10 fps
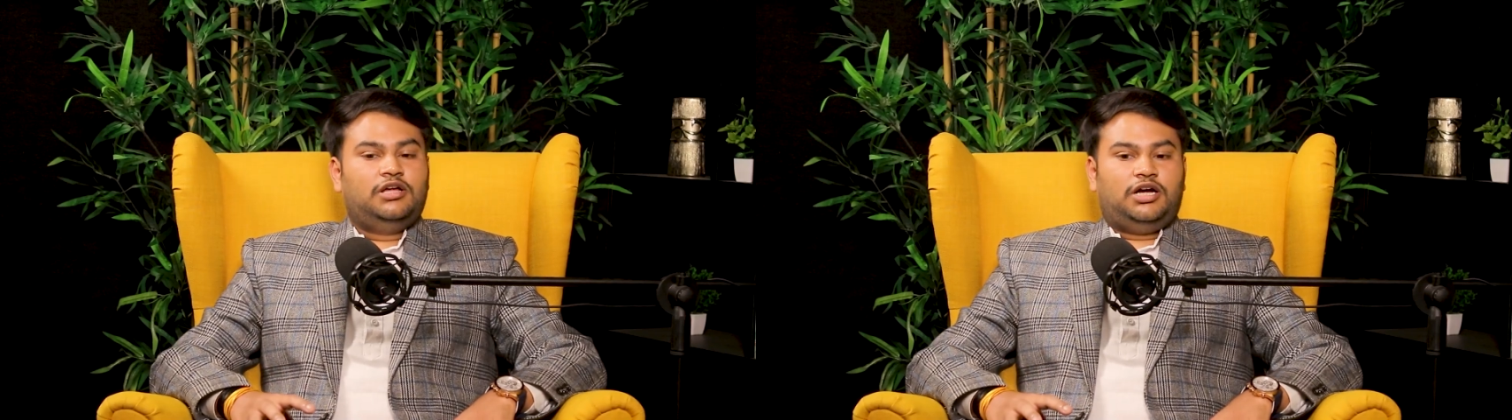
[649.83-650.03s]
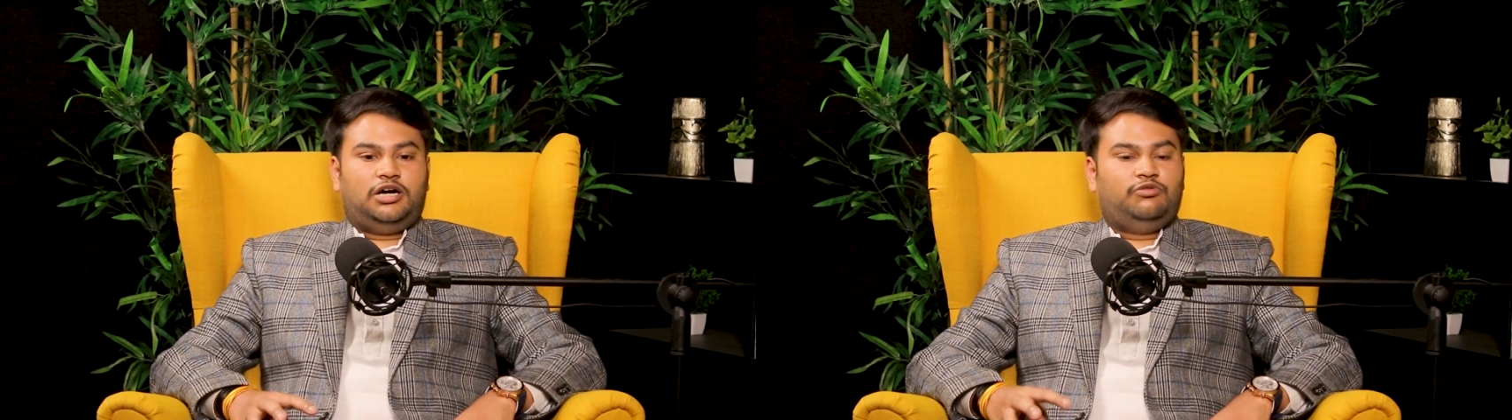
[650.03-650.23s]

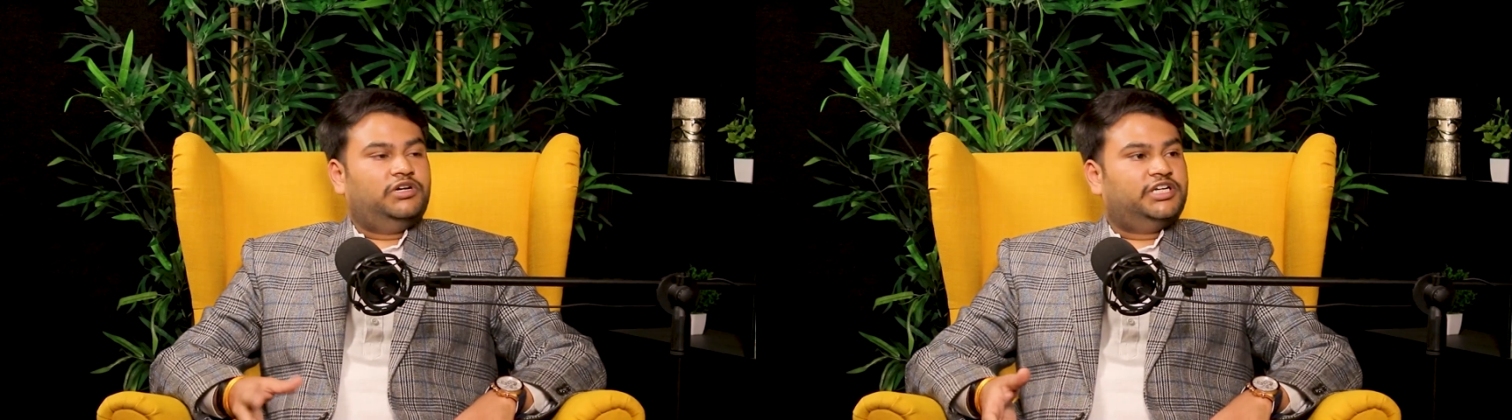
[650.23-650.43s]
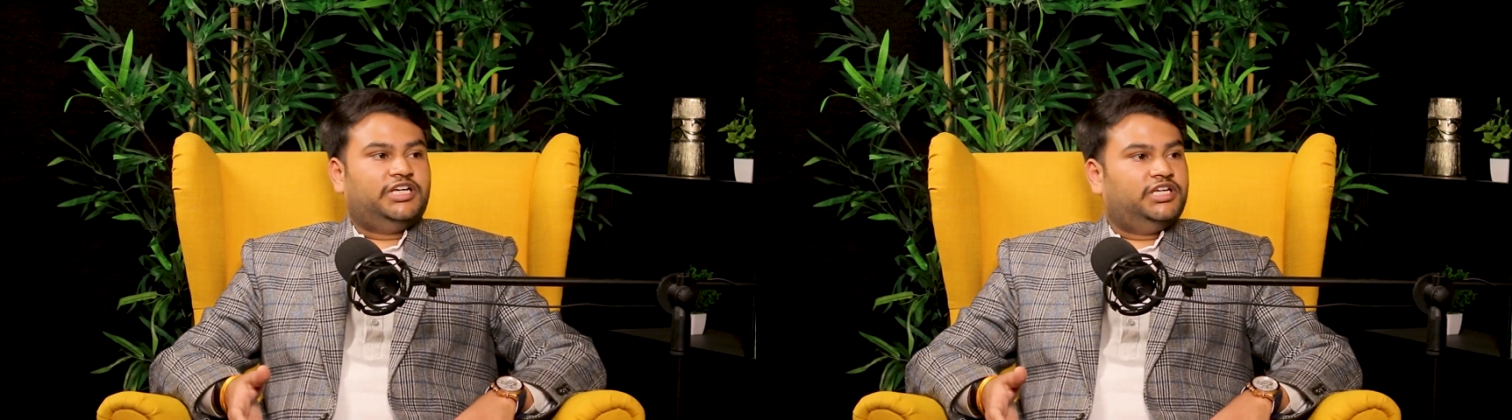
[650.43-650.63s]
are
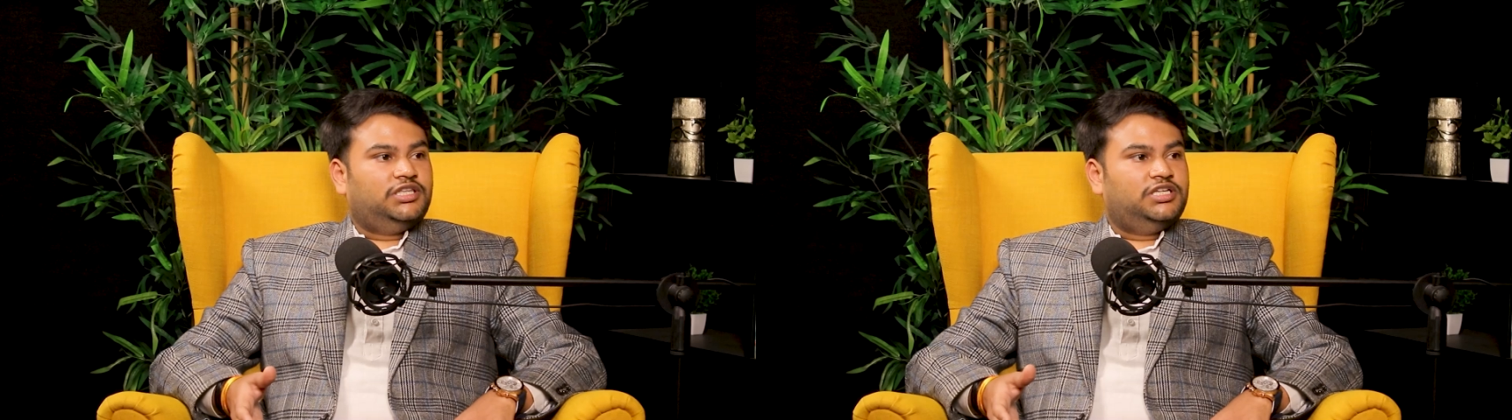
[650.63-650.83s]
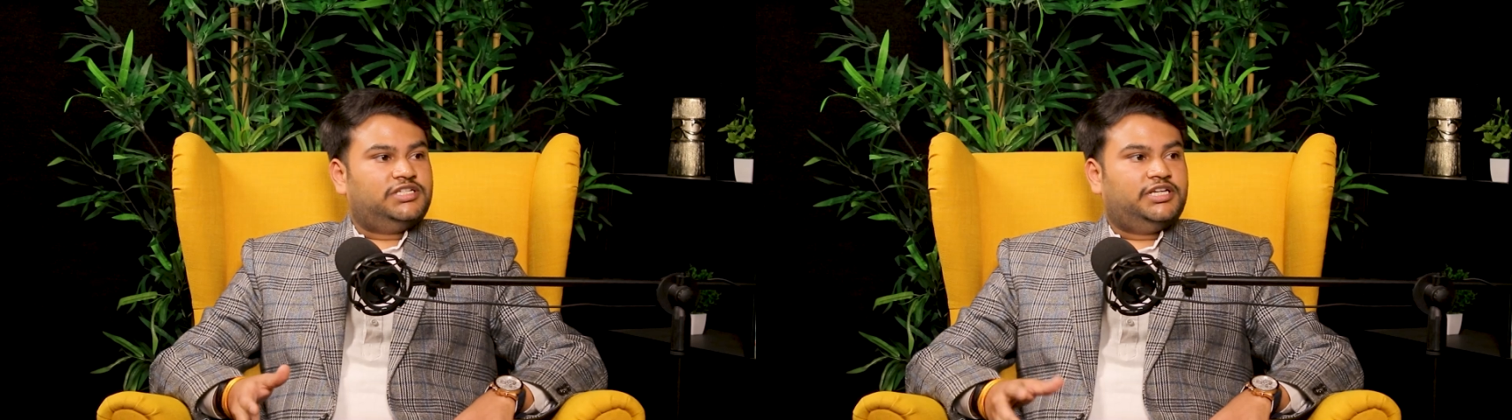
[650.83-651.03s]
working in
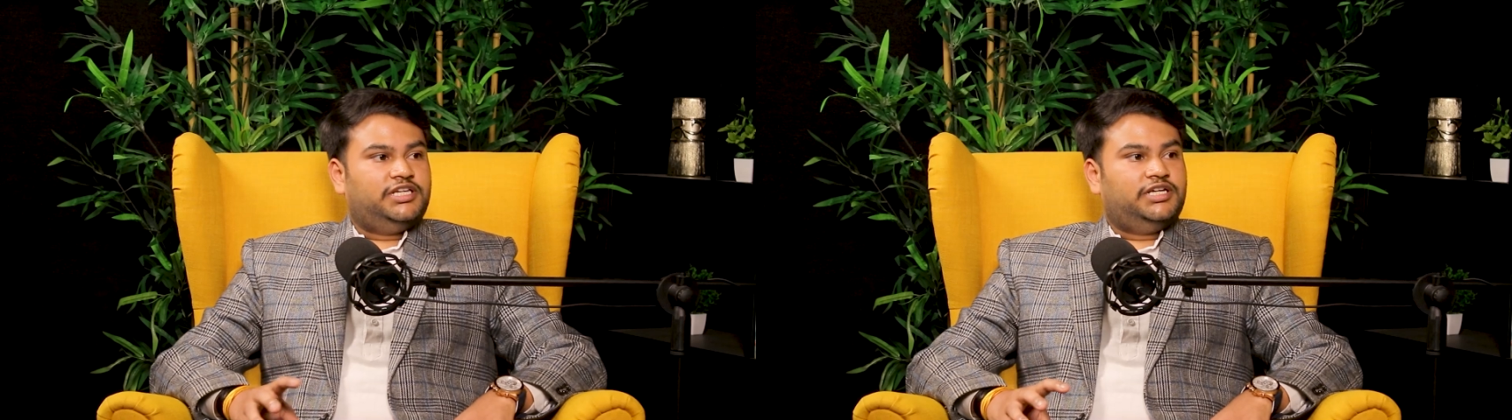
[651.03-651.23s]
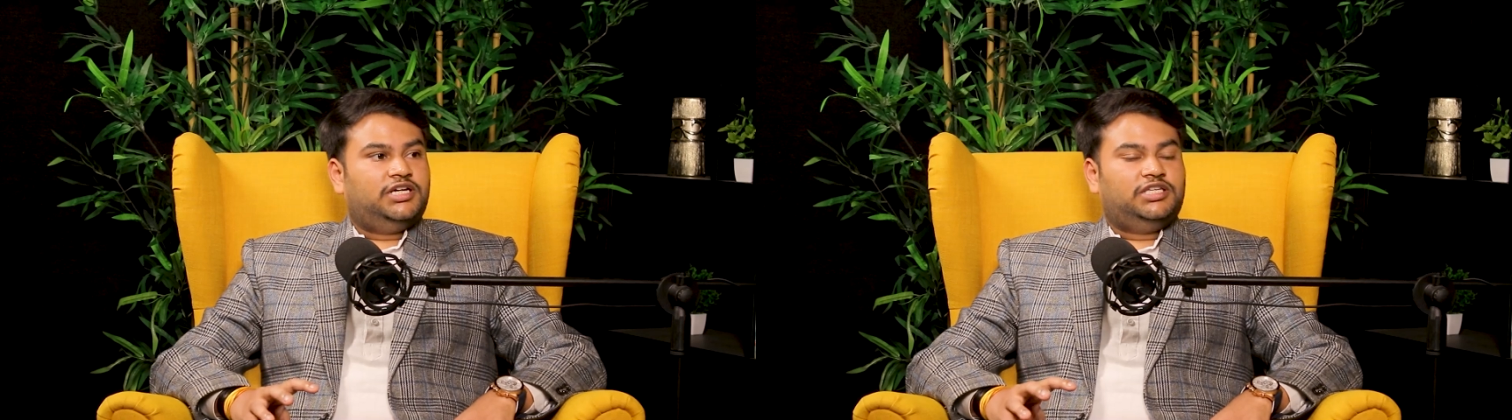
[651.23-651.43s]
this area.